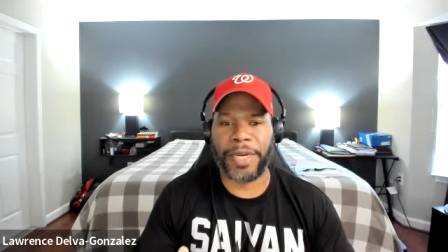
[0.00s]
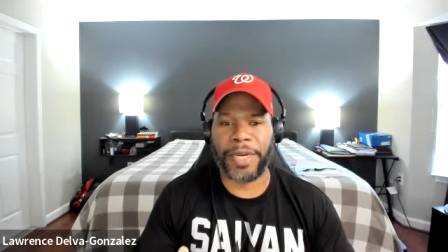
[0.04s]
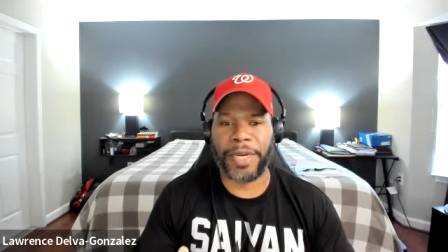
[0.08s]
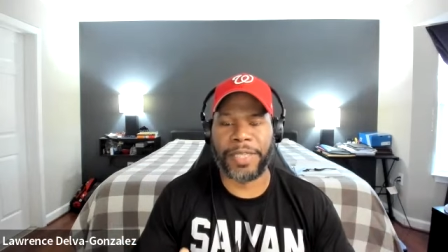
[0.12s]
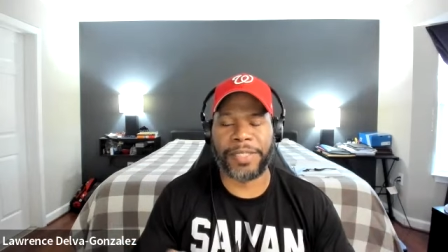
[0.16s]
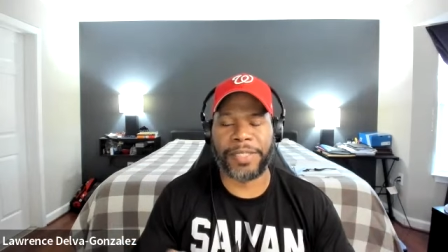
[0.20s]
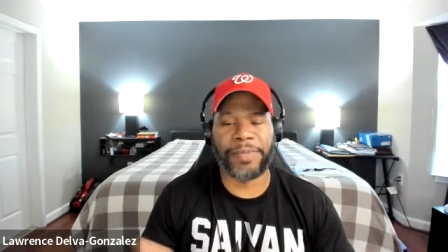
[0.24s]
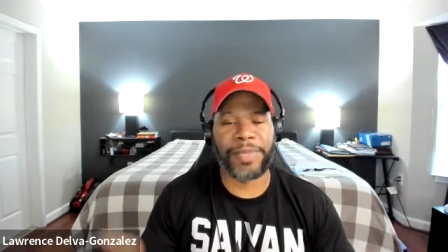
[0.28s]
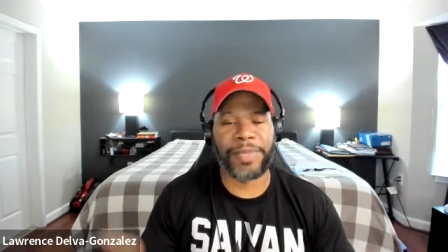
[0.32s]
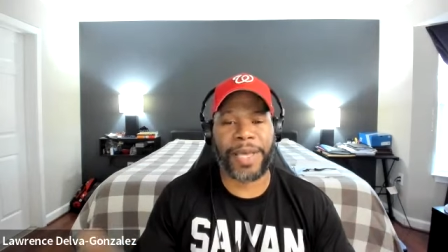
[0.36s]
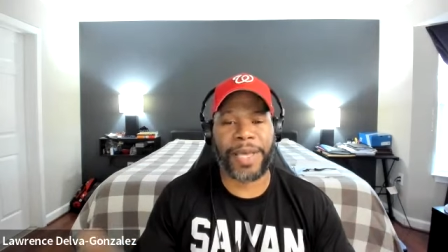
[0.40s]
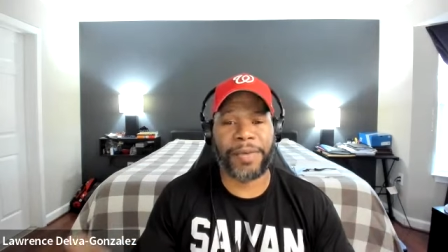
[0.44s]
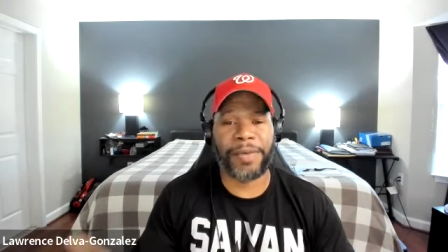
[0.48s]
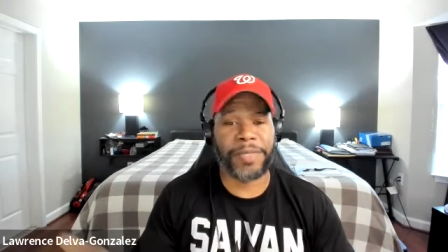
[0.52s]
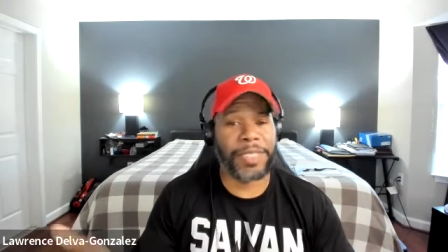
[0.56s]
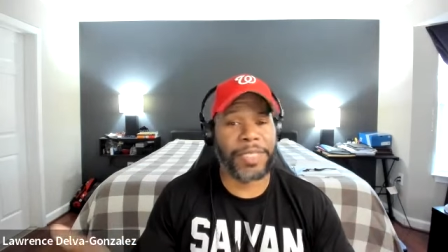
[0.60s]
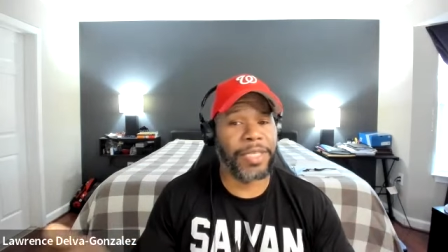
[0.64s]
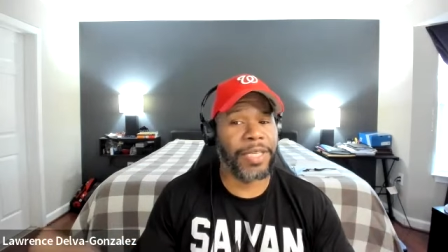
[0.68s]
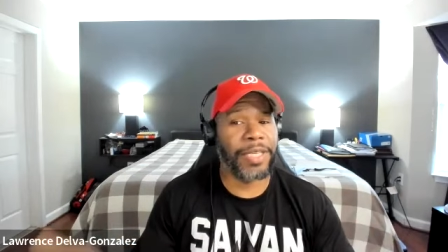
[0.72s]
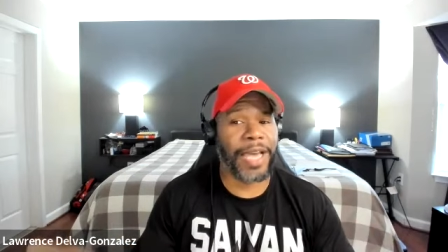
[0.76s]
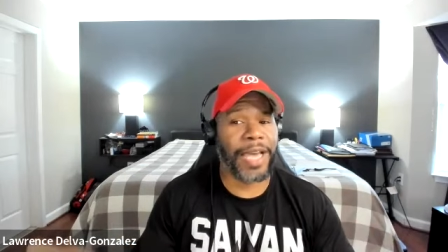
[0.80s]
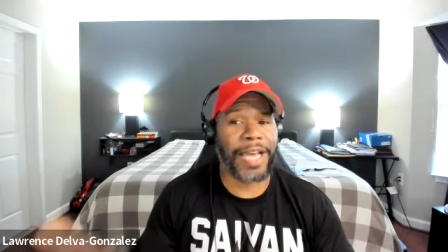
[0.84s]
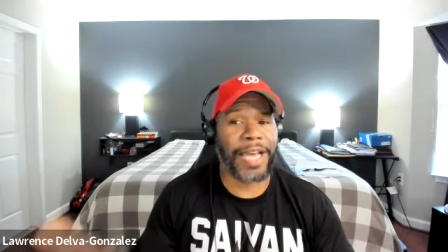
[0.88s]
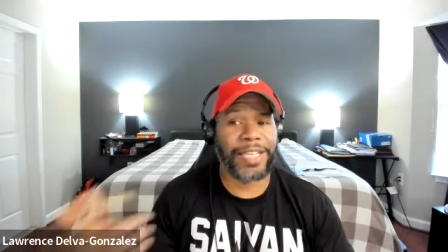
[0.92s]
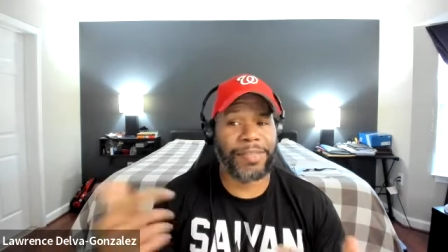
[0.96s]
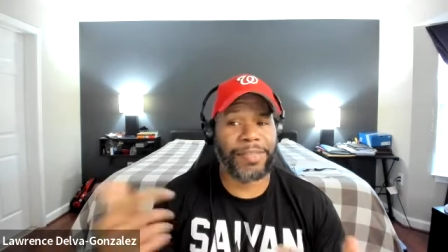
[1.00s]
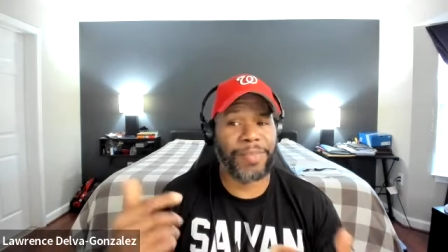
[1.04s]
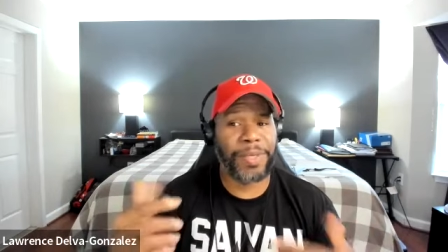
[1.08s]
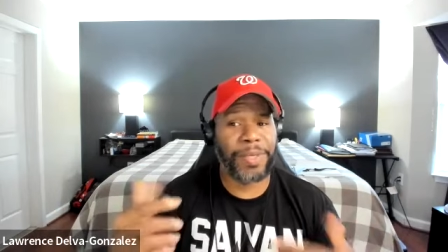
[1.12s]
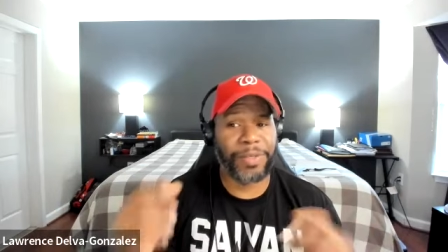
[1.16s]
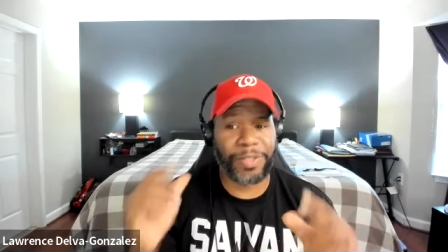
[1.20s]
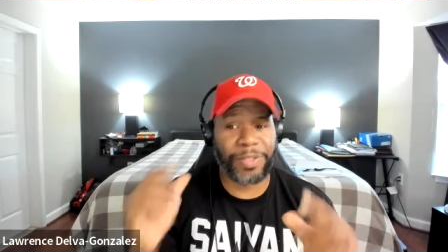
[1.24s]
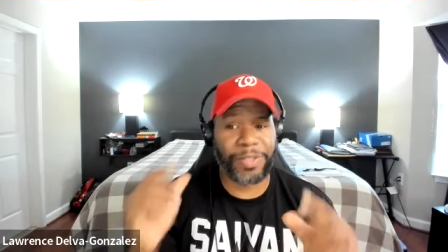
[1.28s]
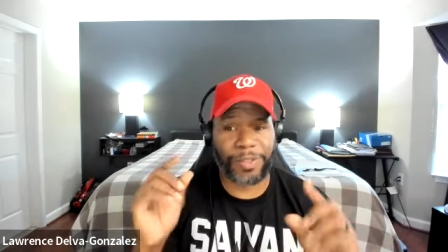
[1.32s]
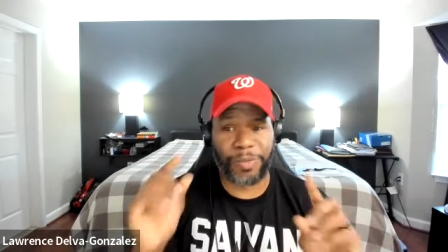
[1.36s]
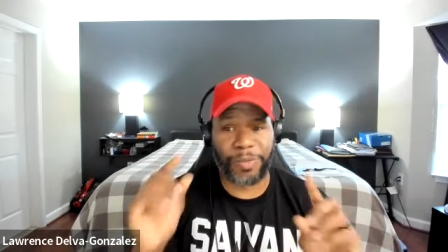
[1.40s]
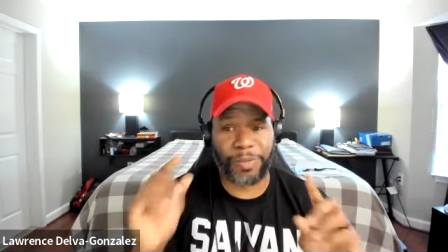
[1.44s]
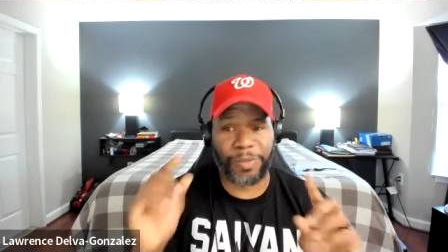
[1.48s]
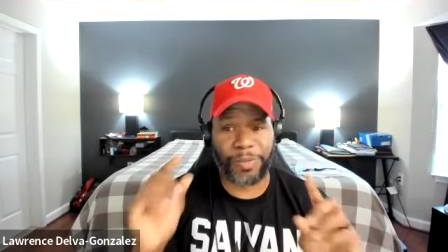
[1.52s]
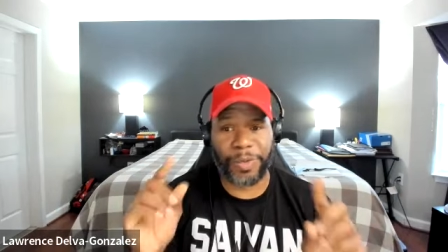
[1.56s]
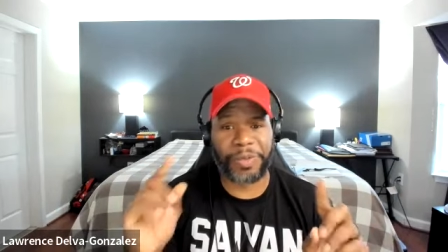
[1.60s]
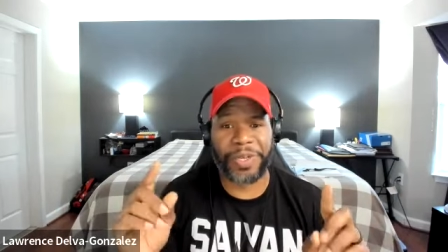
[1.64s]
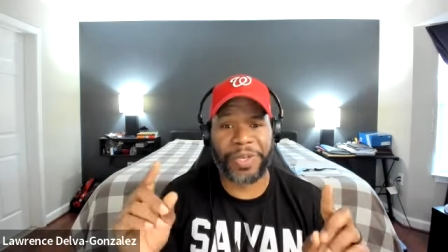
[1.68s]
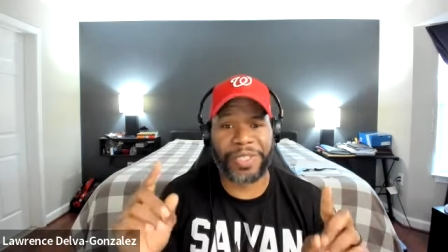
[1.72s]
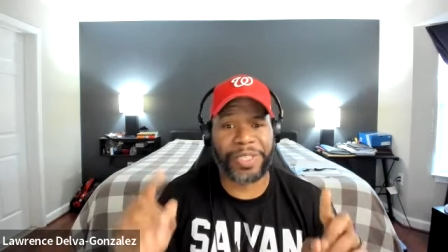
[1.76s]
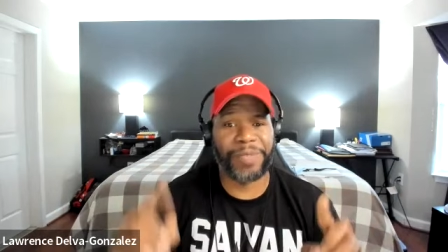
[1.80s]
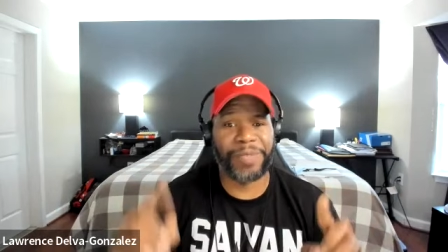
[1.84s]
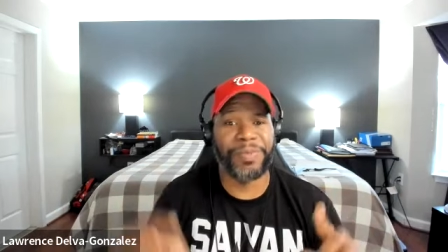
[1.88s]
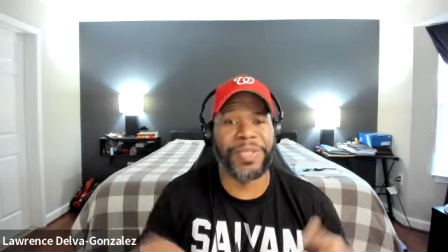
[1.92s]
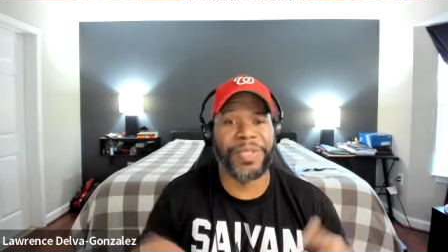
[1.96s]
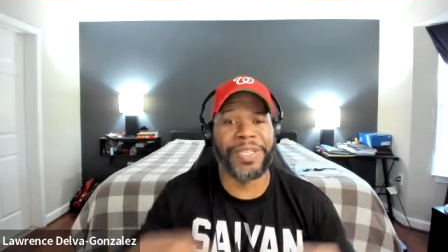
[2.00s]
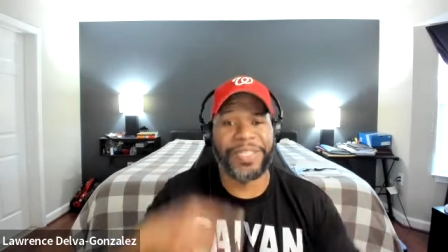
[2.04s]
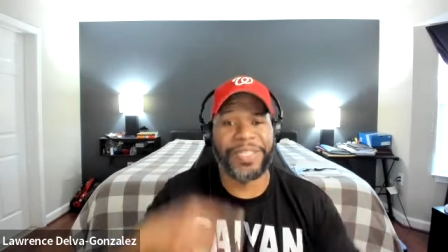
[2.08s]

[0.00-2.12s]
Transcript: And sometimes she asks me just one question,